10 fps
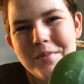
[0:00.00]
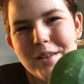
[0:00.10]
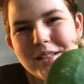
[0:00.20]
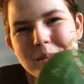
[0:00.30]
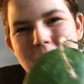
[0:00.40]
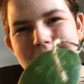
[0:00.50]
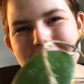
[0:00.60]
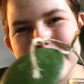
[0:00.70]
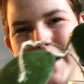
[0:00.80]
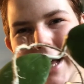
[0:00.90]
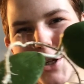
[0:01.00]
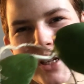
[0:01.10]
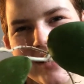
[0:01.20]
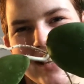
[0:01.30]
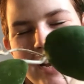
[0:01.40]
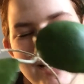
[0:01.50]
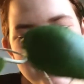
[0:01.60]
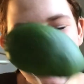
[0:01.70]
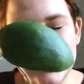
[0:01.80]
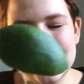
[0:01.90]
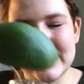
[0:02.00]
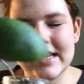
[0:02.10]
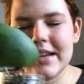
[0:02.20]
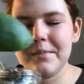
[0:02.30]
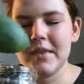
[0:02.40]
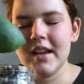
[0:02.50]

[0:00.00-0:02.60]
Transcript: Some nice splashes there, as you can see.